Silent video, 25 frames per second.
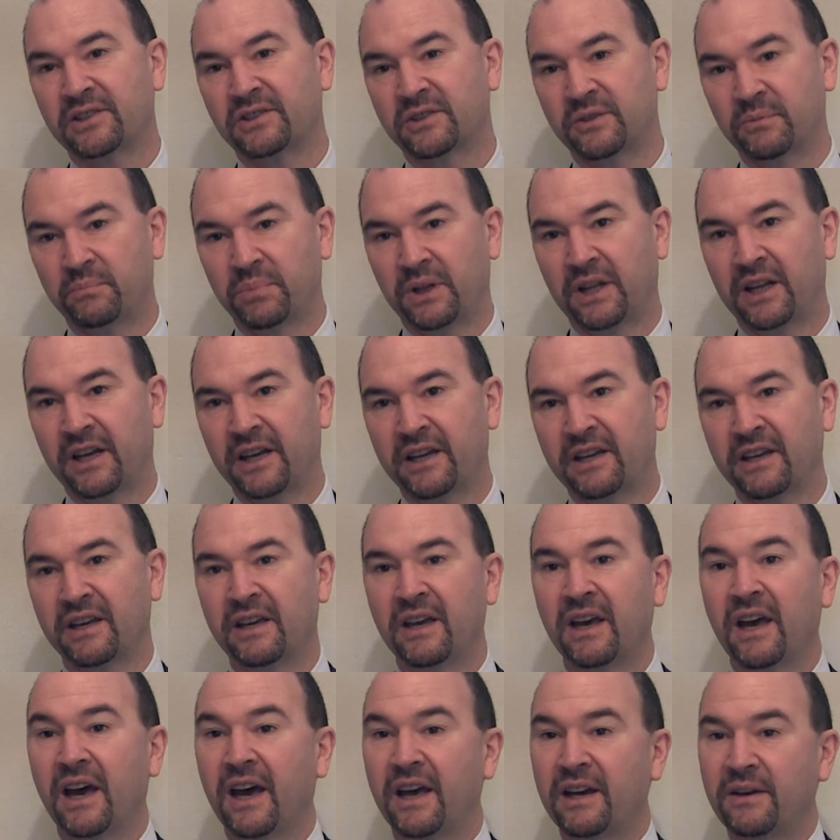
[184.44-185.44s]
to play,
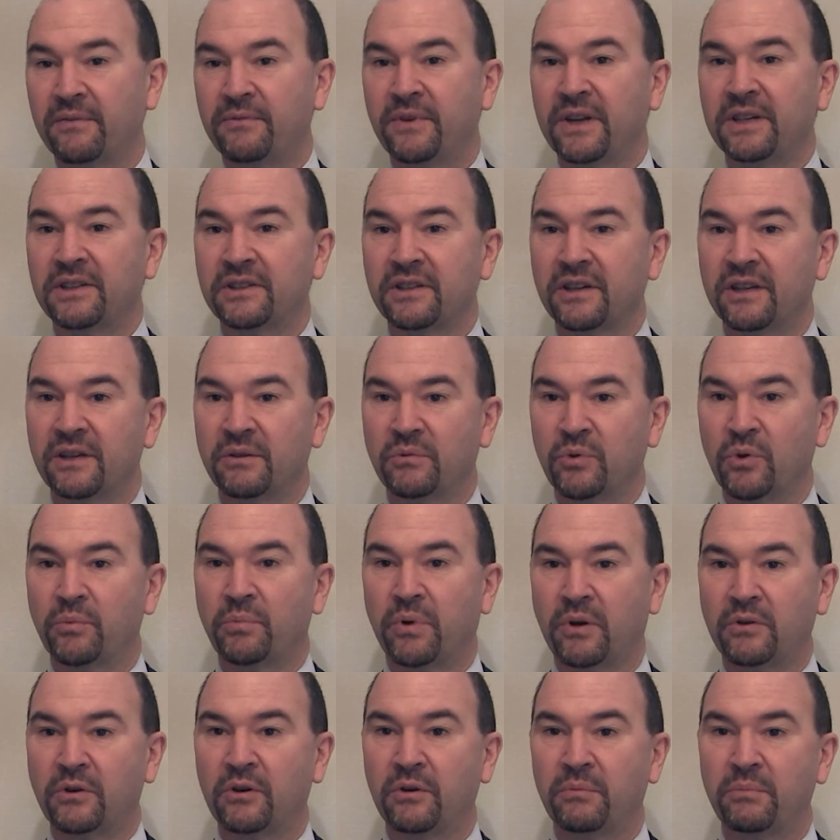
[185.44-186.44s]
and eventually we'll
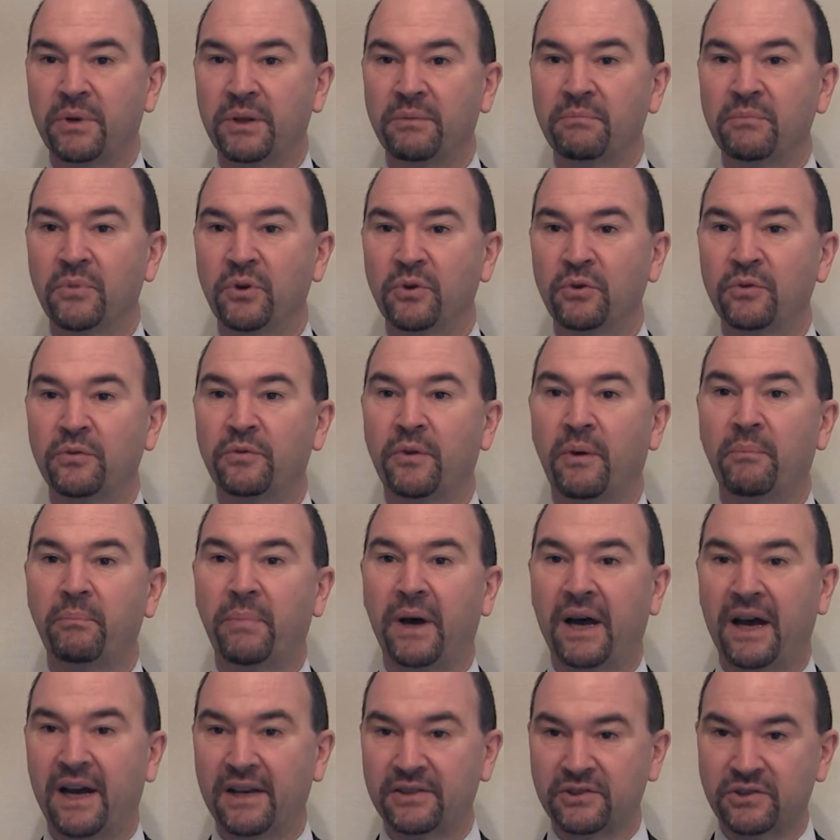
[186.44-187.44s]
probably move
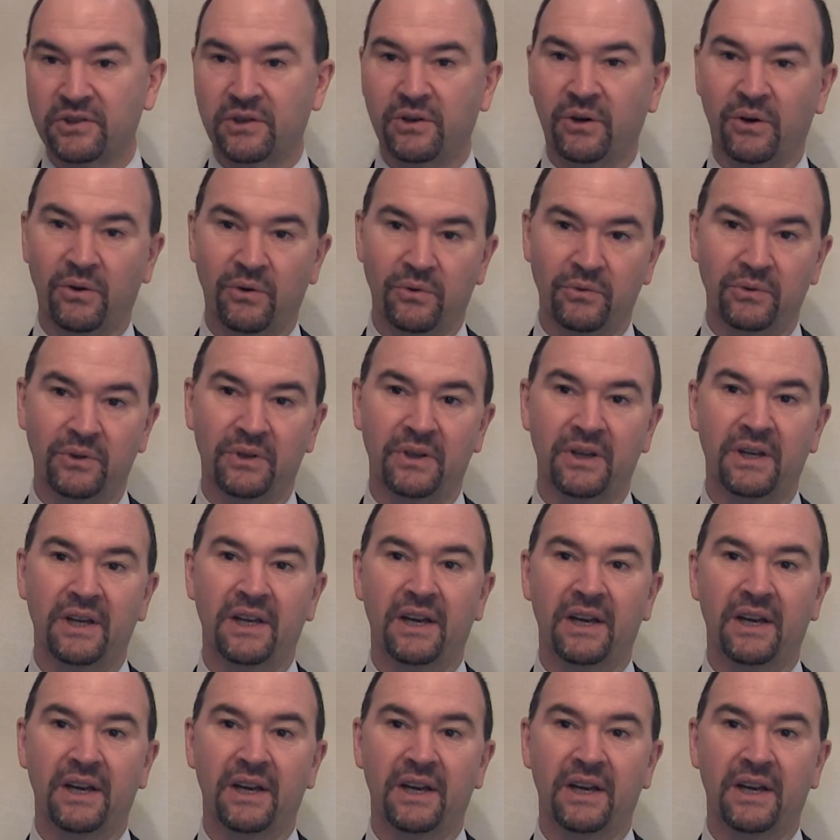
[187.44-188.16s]
past coal